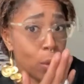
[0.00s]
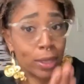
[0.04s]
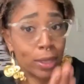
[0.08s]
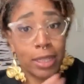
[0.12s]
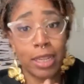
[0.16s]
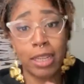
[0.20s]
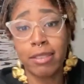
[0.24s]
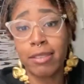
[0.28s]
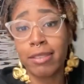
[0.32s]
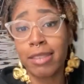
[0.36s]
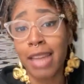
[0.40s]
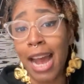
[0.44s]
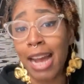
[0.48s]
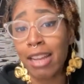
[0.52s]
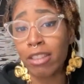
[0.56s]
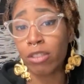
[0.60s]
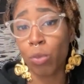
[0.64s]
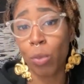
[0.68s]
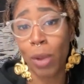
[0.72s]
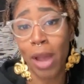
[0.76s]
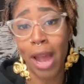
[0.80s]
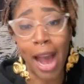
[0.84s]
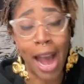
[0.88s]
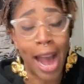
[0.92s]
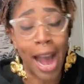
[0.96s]
At least that's
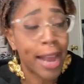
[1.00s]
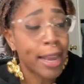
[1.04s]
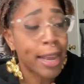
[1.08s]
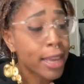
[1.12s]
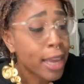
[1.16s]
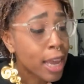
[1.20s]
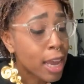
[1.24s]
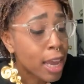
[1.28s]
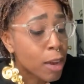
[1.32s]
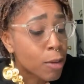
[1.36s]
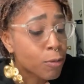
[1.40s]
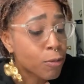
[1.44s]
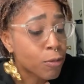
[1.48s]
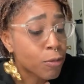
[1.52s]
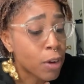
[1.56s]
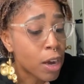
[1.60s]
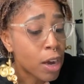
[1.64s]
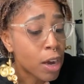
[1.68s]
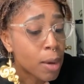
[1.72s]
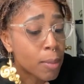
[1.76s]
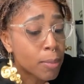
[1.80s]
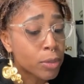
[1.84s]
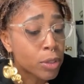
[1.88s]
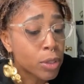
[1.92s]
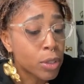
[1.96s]
where I came
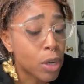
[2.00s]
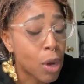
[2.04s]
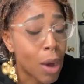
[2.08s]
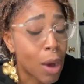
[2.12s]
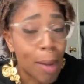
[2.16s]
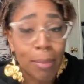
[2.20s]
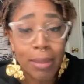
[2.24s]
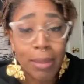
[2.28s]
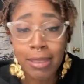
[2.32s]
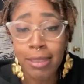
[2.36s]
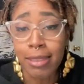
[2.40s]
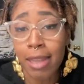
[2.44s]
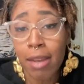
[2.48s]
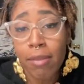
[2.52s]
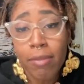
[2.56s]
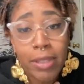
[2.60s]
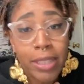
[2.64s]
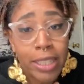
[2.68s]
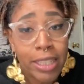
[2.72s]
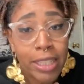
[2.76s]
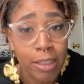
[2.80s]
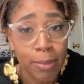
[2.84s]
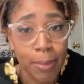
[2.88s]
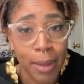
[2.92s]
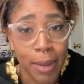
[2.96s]
from. I'm a
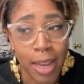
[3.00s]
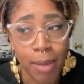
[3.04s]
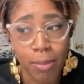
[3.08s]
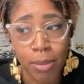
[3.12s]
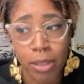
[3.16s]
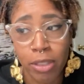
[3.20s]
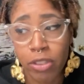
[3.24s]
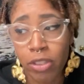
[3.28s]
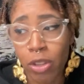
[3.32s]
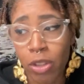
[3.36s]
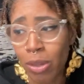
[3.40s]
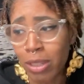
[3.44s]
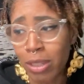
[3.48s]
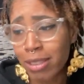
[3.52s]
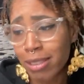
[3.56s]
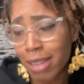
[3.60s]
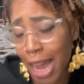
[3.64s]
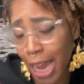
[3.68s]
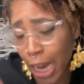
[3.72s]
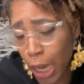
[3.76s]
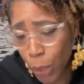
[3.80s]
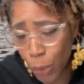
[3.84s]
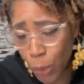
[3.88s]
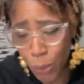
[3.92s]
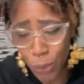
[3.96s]
70s baby, so it's
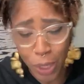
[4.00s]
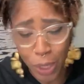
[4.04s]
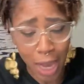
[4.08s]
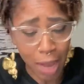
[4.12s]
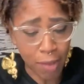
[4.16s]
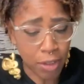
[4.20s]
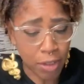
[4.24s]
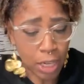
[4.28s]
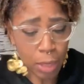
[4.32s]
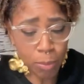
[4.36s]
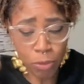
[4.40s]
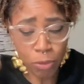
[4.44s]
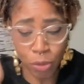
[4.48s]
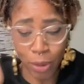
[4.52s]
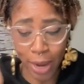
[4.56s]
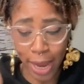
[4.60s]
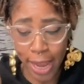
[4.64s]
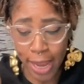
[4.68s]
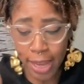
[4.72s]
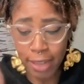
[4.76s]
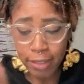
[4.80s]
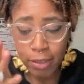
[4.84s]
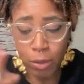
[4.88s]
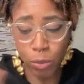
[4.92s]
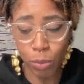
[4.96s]
like, oh, cover them
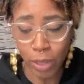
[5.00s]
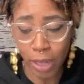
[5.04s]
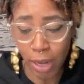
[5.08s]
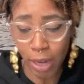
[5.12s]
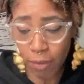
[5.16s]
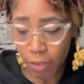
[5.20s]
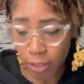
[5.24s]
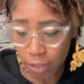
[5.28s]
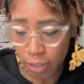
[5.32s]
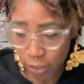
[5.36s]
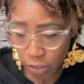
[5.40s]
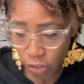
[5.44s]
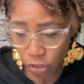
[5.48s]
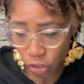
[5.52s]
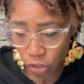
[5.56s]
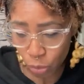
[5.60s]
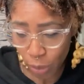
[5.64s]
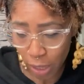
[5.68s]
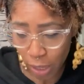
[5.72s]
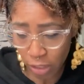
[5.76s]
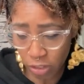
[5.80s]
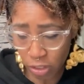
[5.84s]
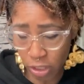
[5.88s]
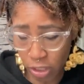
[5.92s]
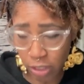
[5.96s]
grays or whatever the
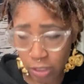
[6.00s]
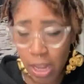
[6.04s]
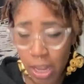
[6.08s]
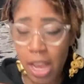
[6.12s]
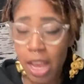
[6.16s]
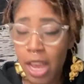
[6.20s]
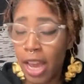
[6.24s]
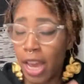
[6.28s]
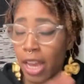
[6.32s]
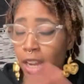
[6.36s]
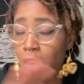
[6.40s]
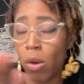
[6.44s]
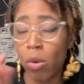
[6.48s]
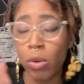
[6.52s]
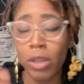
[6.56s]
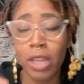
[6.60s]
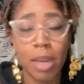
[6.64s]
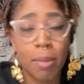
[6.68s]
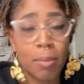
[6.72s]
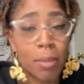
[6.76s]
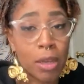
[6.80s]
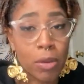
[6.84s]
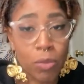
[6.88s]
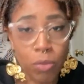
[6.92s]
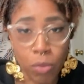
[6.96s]
situation is. And don't
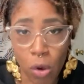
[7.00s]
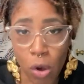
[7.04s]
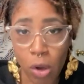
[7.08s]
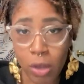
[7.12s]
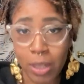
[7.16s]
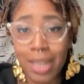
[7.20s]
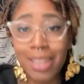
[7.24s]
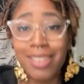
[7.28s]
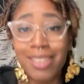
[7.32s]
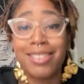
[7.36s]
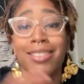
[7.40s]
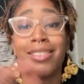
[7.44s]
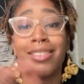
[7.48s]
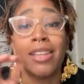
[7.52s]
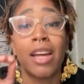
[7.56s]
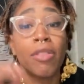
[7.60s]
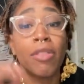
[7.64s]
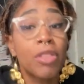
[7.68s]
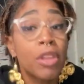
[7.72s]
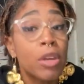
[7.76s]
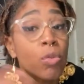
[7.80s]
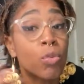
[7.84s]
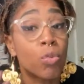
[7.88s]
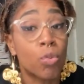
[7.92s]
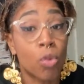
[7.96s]
get me wrong, there's
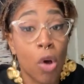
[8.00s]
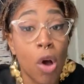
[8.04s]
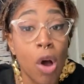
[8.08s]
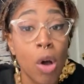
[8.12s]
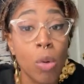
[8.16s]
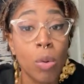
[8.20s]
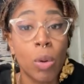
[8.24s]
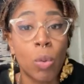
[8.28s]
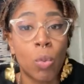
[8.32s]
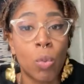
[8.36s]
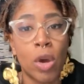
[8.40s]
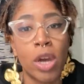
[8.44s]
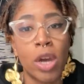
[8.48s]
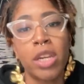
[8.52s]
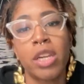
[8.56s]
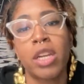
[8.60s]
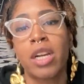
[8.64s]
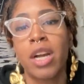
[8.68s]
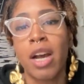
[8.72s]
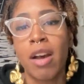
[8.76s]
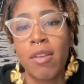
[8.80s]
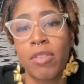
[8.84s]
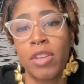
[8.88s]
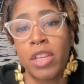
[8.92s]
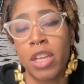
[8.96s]
nothing wrong with wanting to
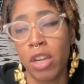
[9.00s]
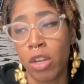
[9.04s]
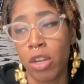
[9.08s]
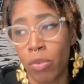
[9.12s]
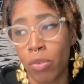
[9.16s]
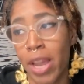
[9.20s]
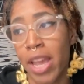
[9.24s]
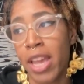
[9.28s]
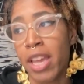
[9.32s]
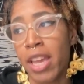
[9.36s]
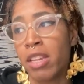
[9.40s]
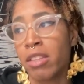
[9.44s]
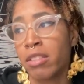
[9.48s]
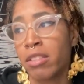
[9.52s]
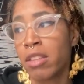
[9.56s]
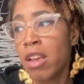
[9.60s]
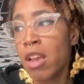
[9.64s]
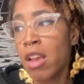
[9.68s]
cover your grays.